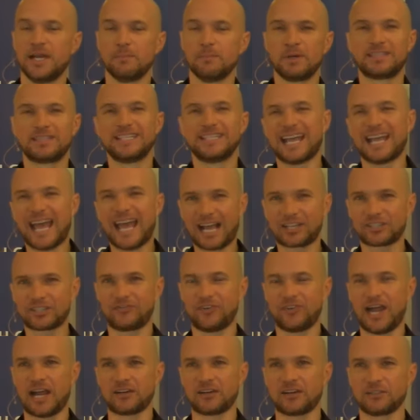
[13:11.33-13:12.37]
But the X
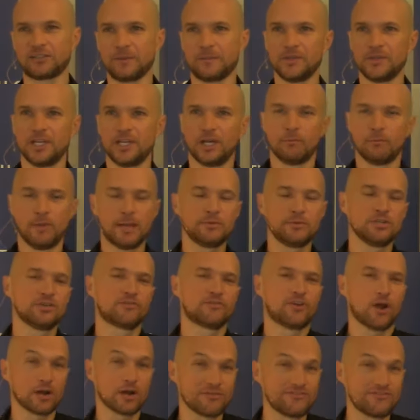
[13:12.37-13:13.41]
factor, maybe you've
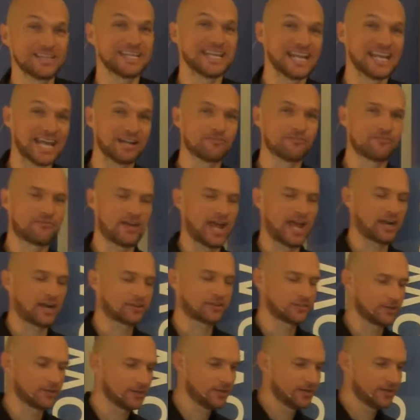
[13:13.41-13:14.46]
heard of the it
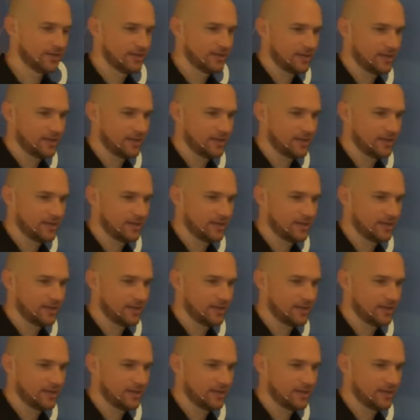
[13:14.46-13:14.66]
factor,